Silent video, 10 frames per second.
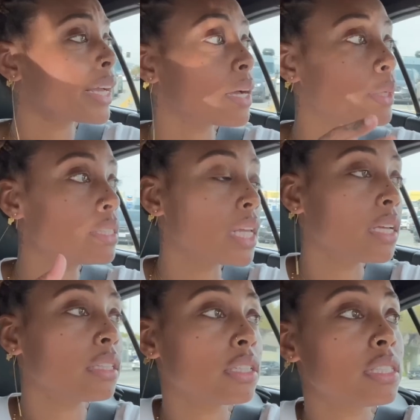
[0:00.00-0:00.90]
I was
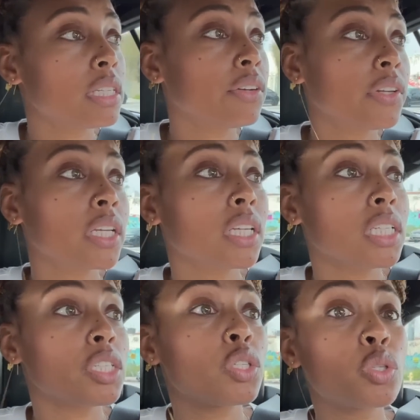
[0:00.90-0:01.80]
saying, the steering
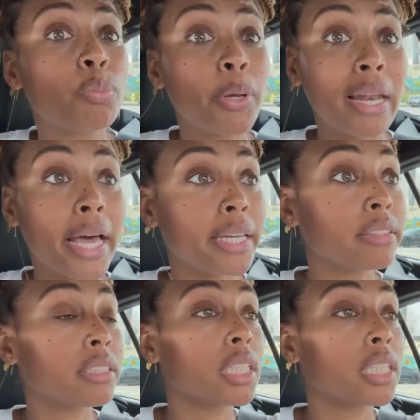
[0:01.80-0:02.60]
is super light.